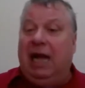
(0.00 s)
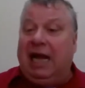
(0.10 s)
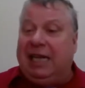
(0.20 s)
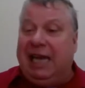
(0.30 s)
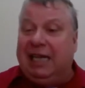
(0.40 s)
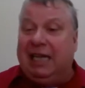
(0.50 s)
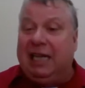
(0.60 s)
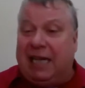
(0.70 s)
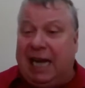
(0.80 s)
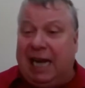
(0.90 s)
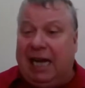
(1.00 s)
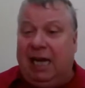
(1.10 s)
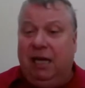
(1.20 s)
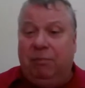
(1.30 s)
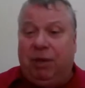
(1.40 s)
At the end of the
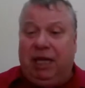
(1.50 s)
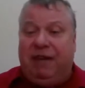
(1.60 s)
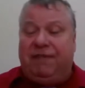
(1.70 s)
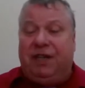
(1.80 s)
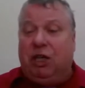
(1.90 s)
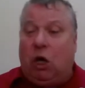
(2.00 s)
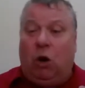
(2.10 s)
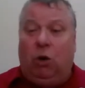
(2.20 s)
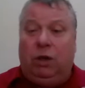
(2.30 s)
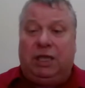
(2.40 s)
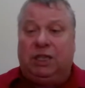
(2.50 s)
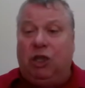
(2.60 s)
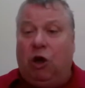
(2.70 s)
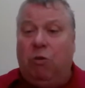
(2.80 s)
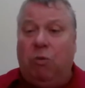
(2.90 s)
day, belief in gold is
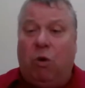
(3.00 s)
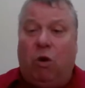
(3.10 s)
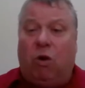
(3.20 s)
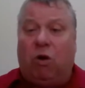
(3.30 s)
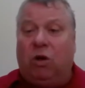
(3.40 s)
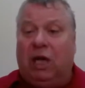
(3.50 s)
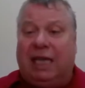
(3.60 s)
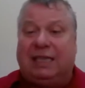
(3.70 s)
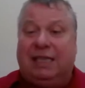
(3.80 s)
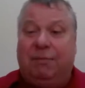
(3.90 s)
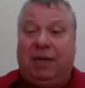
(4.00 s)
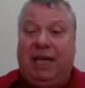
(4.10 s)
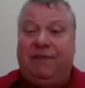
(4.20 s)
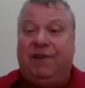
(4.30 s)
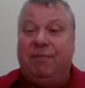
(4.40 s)
no more or less than
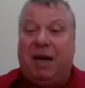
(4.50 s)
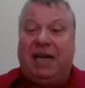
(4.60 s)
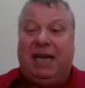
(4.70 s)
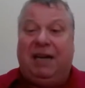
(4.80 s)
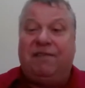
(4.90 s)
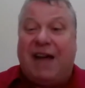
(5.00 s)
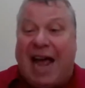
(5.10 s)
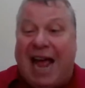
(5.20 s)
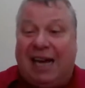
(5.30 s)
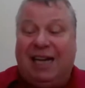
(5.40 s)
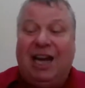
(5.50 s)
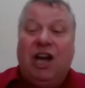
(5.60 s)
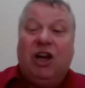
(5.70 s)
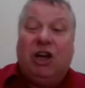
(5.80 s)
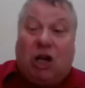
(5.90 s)
belief in money. In fact,
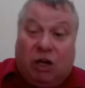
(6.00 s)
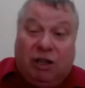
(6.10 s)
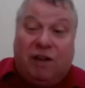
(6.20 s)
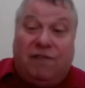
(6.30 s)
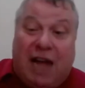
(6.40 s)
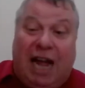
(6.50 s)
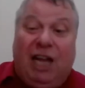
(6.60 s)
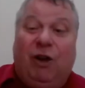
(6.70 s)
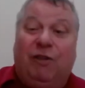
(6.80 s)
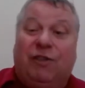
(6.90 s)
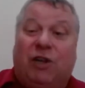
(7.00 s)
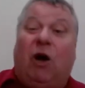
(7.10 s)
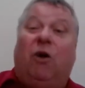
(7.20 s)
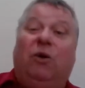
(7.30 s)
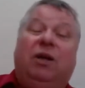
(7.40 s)
the value of
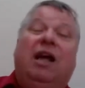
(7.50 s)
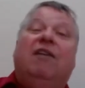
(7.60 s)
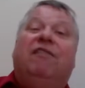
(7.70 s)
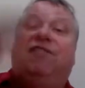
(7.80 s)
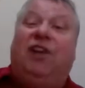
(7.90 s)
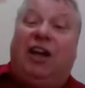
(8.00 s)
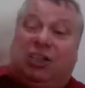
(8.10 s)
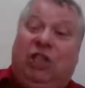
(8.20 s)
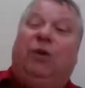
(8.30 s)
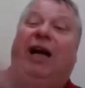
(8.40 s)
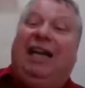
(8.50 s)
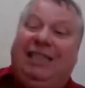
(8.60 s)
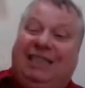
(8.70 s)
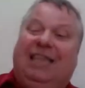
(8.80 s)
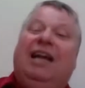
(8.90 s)
gold
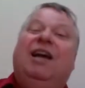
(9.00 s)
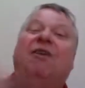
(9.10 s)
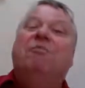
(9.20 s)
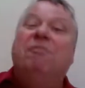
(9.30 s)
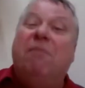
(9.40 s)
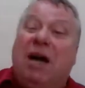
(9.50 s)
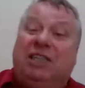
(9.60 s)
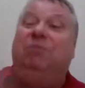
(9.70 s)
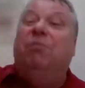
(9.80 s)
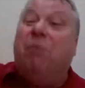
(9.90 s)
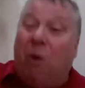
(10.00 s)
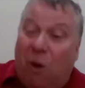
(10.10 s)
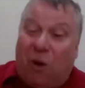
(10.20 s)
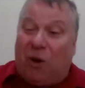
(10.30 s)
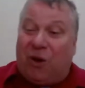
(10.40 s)
fluctuates much
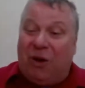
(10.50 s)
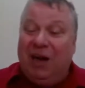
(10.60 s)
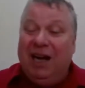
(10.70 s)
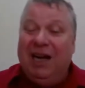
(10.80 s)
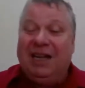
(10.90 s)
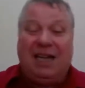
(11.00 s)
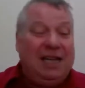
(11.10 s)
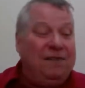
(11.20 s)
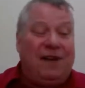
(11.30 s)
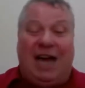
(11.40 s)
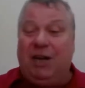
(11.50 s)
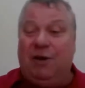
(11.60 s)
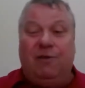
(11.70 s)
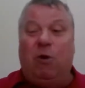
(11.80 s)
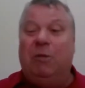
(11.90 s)
more than the value
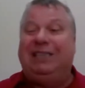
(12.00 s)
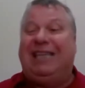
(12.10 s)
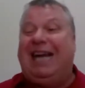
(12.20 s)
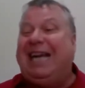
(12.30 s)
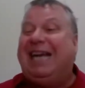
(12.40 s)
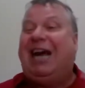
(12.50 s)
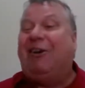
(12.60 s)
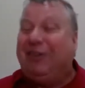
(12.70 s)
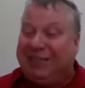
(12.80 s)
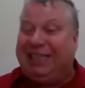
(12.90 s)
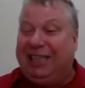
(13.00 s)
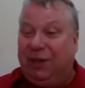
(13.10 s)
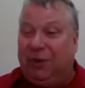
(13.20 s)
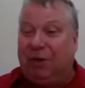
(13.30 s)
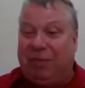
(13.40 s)
of almost any currency in
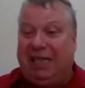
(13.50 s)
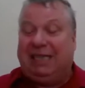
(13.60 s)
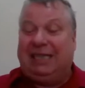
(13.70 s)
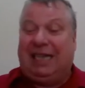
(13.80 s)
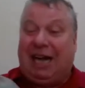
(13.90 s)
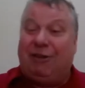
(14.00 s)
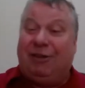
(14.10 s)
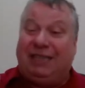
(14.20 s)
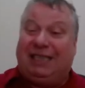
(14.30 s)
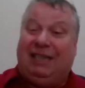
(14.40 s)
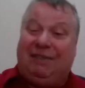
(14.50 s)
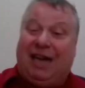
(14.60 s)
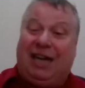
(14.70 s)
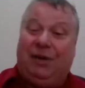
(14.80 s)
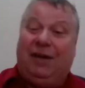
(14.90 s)
the world, because the currency
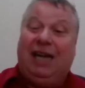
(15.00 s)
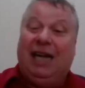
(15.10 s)
value